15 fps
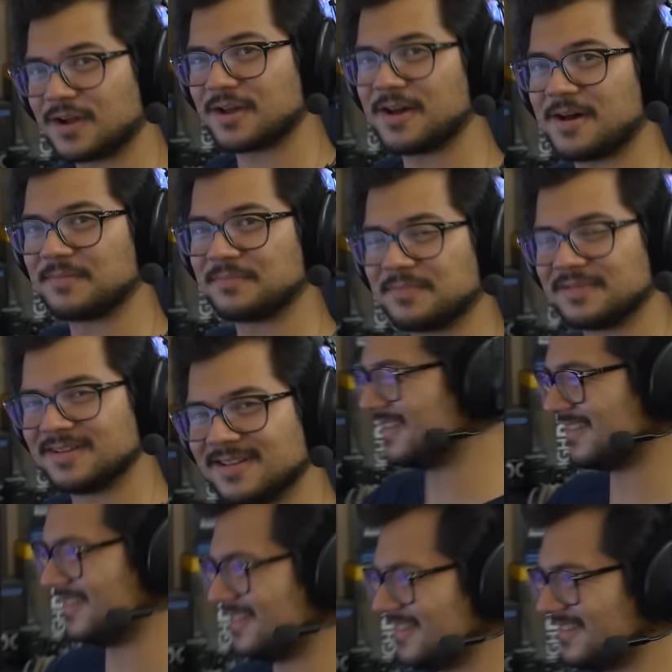f up.
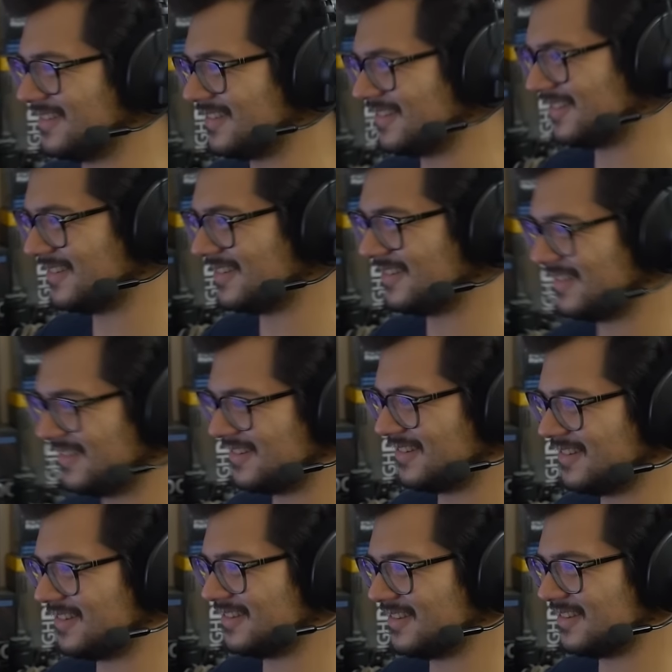Can you put this in
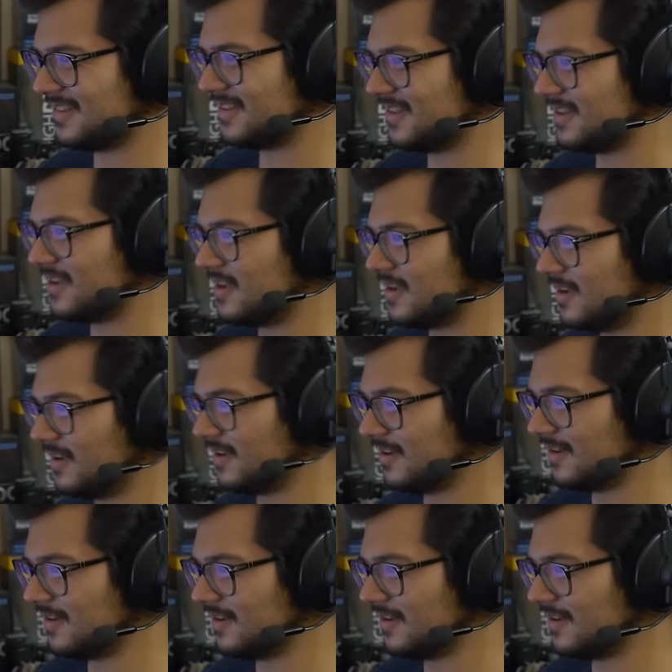the bloopers?